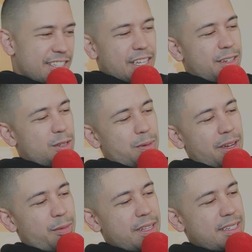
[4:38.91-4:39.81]
They just
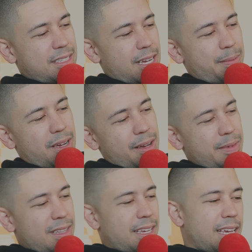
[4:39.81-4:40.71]
probably read this top
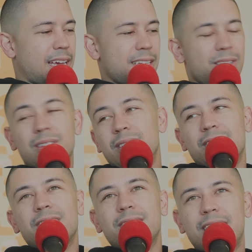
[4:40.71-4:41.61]
comment, like, ask who
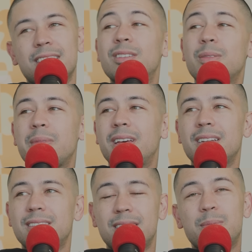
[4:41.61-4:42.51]
the
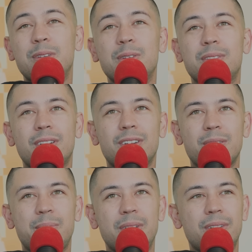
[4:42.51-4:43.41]
man is that's been using her
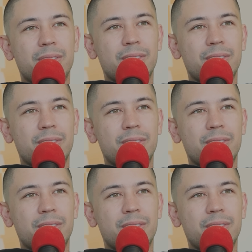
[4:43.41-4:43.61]
computer.